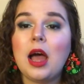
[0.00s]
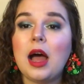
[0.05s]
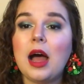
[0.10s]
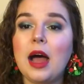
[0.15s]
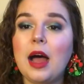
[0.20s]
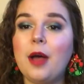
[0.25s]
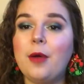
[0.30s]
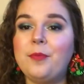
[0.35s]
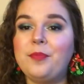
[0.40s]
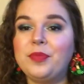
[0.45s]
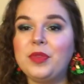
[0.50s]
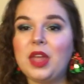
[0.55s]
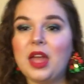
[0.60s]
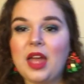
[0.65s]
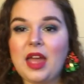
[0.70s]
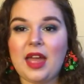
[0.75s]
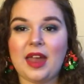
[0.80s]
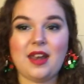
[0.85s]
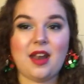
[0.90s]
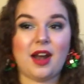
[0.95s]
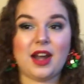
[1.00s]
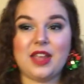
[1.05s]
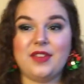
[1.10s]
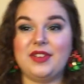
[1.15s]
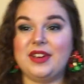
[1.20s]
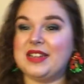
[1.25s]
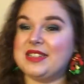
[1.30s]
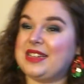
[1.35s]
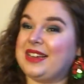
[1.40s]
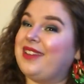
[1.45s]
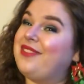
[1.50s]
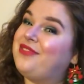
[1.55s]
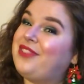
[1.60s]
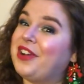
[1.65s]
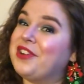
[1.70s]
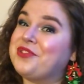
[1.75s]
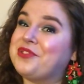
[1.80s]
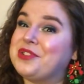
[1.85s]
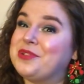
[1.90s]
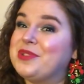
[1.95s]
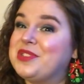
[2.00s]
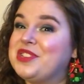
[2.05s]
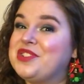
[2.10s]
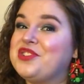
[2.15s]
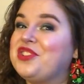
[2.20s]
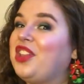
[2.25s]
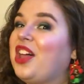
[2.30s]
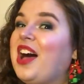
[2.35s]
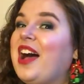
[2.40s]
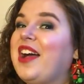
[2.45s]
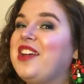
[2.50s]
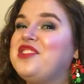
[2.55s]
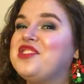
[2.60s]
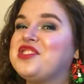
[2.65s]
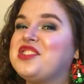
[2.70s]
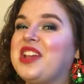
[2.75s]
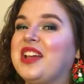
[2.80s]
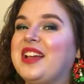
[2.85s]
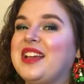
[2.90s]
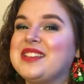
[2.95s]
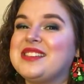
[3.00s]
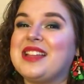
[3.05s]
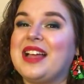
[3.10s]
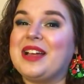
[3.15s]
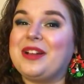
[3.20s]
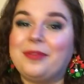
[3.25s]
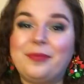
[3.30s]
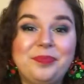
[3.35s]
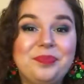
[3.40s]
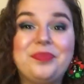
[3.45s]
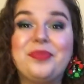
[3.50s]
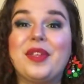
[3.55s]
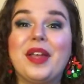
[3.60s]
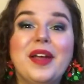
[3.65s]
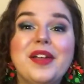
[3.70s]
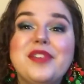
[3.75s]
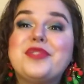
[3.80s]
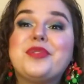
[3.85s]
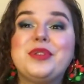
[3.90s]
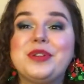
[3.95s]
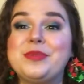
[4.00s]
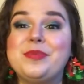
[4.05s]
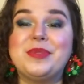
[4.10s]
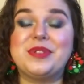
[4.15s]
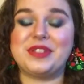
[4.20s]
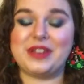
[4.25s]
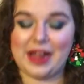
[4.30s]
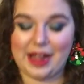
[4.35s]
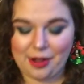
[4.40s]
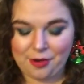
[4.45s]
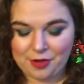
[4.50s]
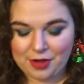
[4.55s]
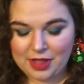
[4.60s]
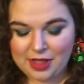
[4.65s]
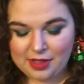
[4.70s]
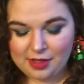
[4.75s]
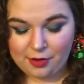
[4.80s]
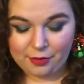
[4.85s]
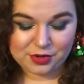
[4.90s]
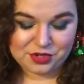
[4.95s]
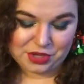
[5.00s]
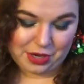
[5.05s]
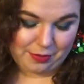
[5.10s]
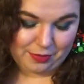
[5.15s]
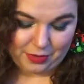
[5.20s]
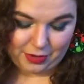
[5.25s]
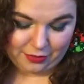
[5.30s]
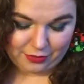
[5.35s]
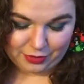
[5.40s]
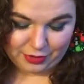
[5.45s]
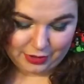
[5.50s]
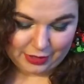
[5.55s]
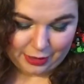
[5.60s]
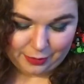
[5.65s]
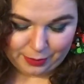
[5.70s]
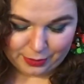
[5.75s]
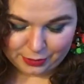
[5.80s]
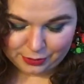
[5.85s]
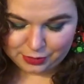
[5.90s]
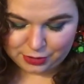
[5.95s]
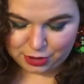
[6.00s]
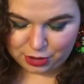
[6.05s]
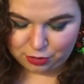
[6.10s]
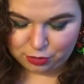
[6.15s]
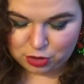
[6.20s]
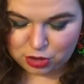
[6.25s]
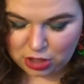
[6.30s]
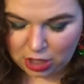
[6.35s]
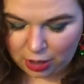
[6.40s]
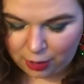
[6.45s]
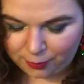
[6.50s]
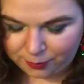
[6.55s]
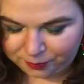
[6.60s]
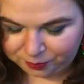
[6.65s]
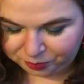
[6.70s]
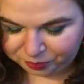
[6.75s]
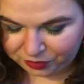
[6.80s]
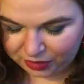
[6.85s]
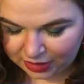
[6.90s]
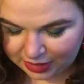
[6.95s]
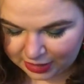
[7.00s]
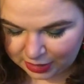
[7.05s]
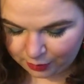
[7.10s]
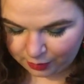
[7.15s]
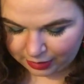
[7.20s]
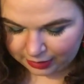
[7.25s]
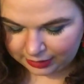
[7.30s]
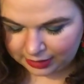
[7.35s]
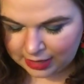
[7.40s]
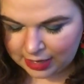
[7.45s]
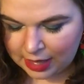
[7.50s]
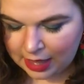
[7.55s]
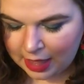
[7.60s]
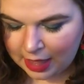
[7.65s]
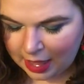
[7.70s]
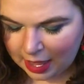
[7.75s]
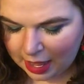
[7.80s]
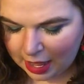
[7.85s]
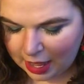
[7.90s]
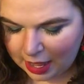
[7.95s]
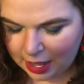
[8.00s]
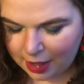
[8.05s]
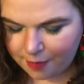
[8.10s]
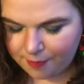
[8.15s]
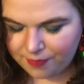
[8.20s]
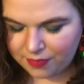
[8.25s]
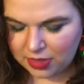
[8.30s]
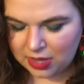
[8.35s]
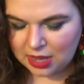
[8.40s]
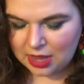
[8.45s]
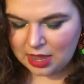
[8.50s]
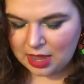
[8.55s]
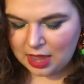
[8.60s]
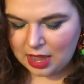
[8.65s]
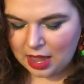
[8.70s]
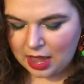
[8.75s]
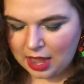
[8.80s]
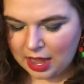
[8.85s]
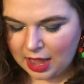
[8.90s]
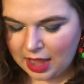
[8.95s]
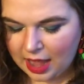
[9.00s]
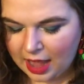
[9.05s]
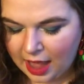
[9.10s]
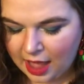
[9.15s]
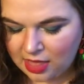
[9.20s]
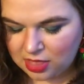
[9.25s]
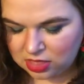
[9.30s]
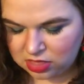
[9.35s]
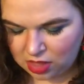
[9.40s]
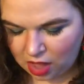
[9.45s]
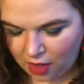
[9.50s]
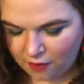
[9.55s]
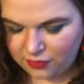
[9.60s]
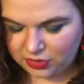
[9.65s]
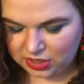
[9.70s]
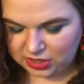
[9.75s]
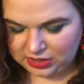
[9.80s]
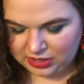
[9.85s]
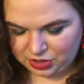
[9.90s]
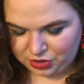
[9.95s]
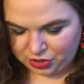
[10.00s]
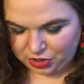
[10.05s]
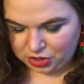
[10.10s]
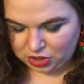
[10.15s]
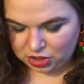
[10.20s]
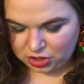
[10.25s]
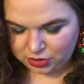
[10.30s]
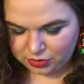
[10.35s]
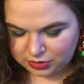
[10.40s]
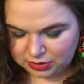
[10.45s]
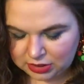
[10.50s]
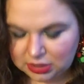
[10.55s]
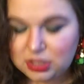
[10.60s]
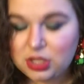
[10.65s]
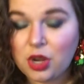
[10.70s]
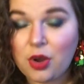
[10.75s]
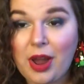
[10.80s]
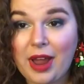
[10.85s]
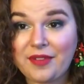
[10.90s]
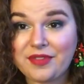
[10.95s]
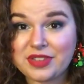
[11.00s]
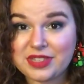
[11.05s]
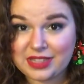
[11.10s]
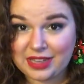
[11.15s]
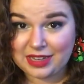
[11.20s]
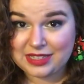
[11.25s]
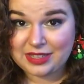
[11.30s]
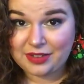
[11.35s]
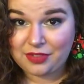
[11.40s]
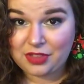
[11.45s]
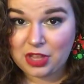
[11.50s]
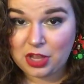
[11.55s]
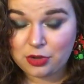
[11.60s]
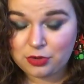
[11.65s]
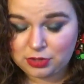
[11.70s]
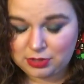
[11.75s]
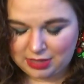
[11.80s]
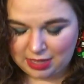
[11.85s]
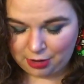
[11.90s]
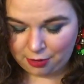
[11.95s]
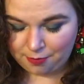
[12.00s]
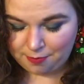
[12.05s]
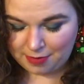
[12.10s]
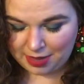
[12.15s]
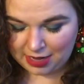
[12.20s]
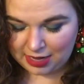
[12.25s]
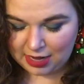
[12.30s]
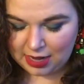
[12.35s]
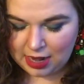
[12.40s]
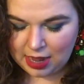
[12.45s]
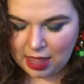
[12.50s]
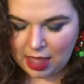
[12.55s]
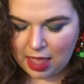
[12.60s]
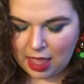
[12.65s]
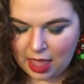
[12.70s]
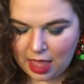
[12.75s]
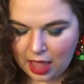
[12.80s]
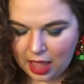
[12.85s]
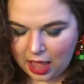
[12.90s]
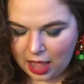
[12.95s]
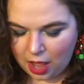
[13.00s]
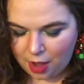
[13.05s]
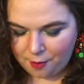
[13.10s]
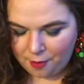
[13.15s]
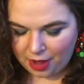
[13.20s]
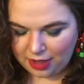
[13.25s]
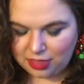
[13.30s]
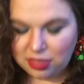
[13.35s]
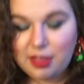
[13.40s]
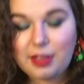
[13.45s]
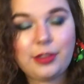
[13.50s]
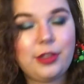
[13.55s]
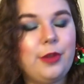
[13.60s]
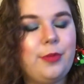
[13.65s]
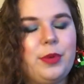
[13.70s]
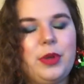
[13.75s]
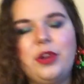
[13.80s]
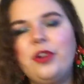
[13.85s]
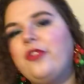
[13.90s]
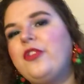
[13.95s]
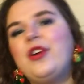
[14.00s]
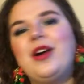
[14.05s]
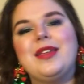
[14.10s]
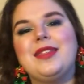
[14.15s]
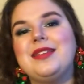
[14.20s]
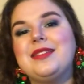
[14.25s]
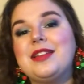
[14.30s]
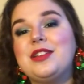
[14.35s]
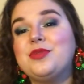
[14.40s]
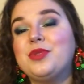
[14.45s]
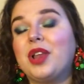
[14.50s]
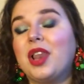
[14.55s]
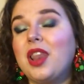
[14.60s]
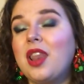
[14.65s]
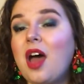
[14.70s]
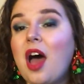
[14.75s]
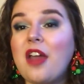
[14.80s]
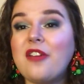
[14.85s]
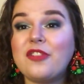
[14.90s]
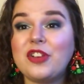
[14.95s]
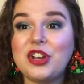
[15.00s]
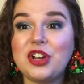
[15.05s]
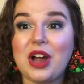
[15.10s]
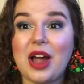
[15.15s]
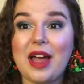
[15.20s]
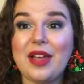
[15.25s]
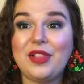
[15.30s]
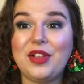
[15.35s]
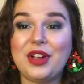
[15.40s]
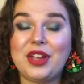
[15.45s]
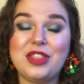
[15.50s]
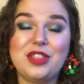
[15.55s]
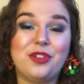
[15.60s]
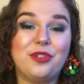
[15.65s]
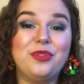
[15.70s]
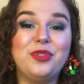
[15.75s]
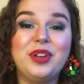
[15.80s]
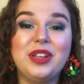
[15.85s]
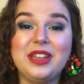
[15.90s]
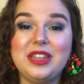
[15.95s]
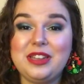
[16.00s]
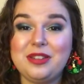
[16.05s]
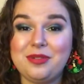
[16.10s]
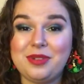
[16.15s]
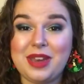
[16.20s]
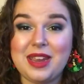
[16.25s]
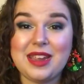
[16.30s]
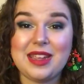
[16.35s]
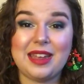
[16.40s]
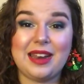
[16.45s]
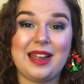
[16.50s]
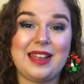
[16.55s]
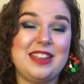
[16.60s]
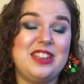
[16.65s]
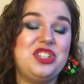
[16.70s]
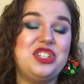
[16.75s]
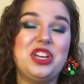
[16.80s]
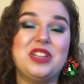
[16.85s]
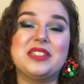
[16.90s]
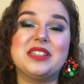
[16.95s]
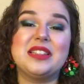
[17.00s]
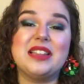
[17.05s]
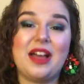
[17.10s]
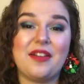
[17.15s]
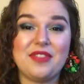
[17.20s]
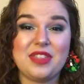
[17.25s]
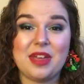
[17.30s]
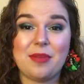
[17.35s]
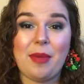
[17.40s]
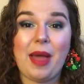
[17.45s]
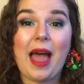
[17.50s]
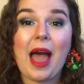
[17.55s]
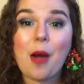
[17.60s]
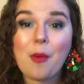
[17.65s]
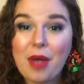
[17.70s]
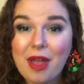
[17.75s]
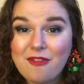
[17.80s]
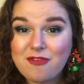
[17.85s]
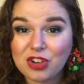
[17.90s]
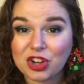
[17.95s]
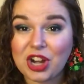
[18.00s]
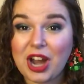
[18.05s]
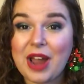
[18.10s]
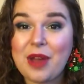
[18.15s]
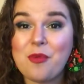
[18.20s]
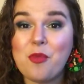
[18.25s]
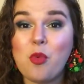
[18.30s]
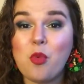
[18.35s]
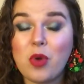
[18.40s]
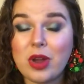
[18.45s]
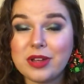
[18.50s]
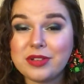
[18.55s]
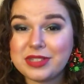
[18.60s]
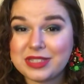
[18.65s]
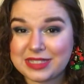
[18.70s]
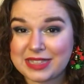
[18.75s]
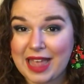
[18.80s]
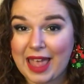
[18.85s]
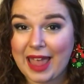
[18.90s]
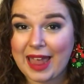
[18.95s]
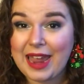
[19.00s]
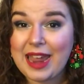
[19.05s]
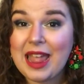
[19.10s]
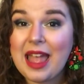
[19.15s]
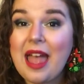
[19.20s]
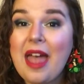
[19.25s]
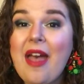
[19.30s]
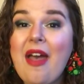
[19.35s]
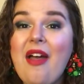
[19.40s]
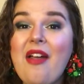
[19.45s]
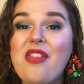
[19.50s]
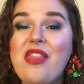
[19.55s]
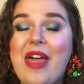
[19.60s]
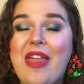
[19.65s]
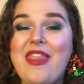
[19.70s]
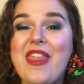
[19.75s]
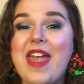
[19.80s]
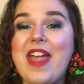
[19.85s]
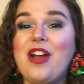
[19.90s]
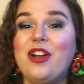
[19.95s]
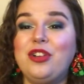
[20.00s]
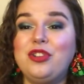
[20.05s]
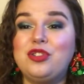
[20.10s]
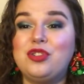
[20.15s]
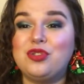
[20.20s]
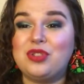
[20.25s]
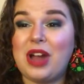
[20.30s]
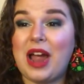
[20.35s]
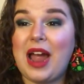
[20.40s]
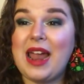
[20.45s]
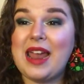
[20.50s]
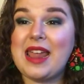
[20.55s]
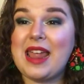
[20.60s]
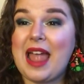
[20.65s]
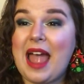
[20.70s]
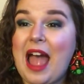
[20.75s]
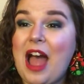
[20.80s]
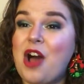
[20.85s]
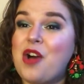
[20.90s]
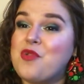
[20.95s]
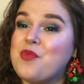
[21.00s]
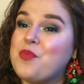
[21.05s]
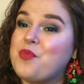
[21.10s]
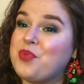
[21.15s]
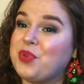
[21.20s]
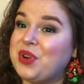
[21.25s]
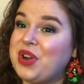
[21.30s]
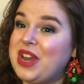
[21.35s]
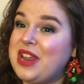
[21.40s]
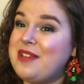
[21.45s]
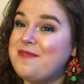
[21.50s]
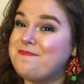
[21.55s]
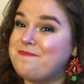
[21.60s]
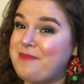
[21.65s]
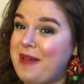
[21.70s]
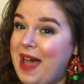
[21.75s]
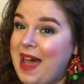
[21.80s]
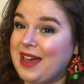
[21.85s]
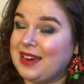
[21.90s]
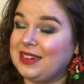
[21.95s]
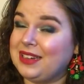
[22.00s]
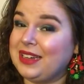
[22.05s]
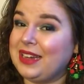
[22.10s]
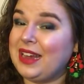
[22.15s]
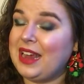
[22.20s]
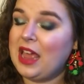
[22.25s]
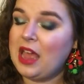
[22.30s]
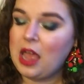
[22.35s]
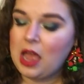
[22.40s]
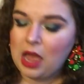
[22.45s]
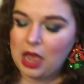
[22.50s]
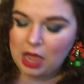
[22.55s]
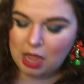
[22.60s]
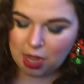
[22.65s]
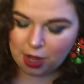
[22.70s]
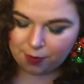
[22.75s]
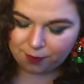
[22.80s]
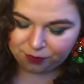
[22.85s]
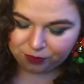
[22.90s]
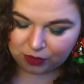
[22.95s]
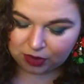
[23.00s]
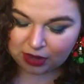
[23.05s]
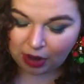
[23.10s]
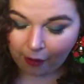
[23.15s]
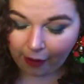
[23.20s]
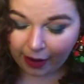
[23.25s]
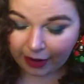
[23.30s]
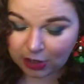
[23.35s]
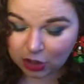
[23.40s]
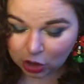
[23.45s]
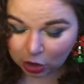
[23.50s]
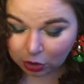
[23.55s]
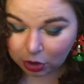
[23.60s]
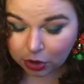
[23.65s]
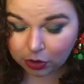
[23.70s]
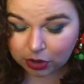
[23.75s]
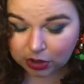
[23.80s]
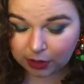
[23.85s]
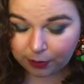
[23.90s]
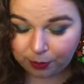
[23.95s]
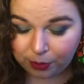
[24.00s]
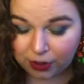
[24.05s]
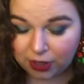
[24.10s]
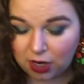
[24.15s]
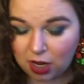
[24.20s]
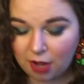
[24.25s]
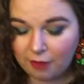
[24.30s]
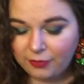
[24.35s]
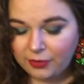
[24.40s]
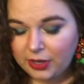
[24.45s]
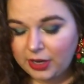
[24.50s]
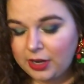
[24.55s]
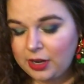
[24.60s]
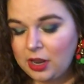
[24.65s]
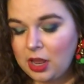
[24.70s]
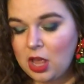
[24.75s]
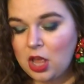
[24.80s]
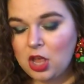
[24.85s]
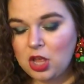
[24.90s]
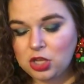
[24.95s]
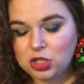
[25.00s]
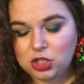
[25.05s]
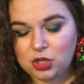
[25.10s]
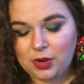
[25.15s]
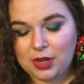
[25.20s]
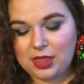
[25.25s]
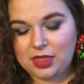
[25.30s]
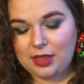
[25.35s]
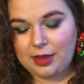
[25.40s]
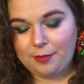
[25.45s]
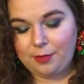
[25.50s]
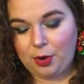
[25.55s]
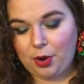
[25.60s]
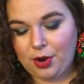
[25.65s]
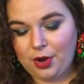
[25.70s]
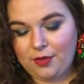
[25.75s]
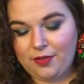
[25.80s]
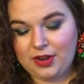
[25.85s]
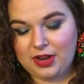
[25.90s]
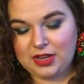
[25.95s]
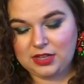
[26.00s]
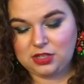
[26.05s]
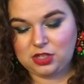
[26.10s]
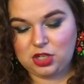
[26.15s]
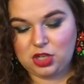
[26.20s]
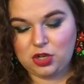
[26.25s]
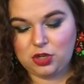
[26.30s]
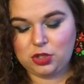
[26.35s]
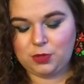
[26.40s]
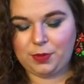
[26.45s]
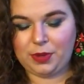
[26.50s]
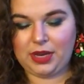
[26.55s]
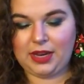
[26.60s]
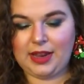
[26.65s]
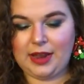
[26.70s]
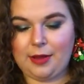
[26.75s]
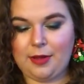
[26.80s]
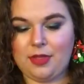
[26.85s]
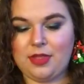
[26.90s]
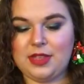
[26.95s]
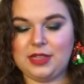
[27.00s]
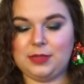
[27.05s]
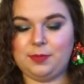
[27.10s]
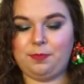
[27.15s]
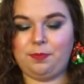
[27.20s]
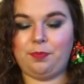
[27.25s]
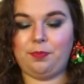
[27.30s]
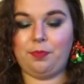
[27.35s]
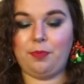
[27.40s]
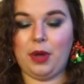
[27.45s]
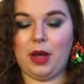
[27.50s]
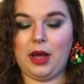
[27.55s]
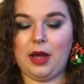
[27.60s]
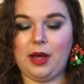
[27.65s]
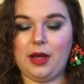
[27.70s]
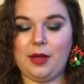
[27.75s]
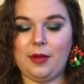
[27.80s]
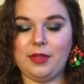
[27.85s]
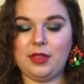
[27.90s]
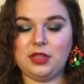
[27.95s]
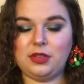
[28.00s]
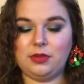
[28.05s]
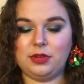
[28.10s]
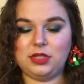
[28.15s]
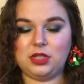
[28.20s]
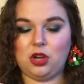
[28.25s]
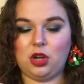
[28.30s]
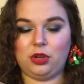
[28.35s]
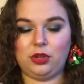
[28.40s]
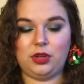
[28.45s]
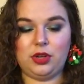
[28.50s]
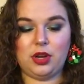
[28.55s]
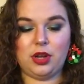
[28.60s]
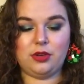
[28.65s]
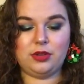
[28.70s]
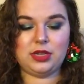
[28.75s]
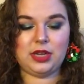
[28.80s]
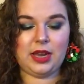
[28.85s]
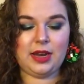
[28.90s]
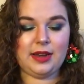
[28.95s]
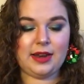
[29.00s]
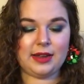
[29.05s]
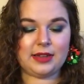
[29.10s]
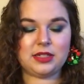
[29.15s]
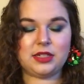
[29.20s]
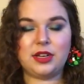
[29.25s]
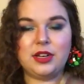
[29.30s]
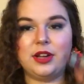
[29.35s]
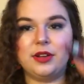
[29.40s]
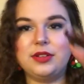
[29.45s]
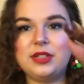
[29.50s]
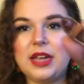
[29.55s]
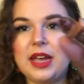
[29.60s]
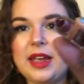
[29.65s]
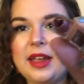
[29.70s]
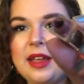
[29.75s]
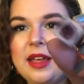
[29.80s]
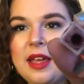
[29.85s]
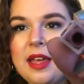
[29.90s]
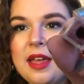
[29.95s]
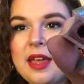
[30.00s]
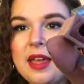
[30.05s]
And not even as like a fun Christmas in July, just like as like, it's Christmas now, which I'm not really that opposed to. So anyway, I love the glitter and glows. So I have 6 of those that are mini. I think they're beautiful. I think they do a lot for your eye look and they're really unique and I just love them. However, I will say that they are drying out pretty badly. Now I do use them pretty often. So I think part of it is use, but like this one's called Note, next to Note.